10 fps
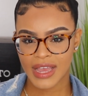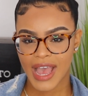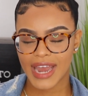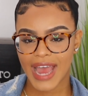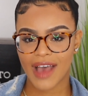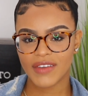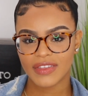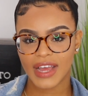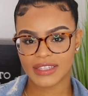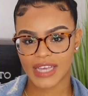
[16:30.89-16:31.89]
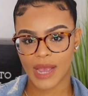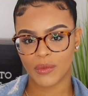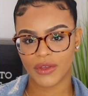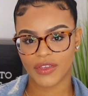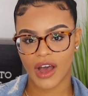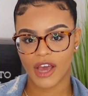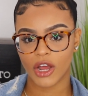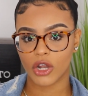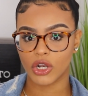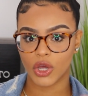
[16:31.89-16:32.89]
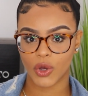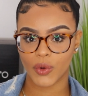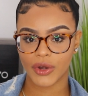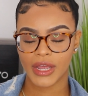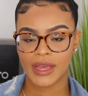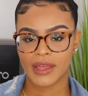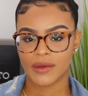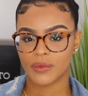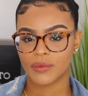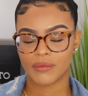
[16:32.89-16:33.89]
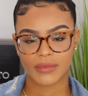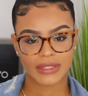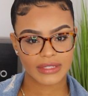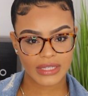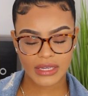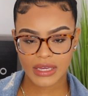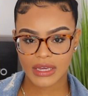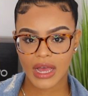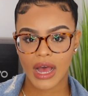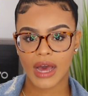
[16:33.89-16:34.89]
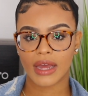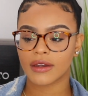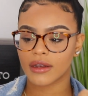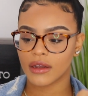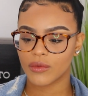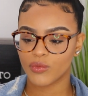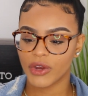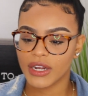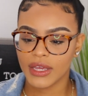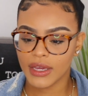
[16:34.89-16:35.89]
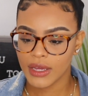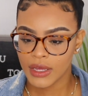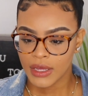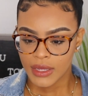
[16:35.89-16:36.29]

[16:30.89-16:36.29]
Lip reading: and having that time with God alone, seeking God. And really,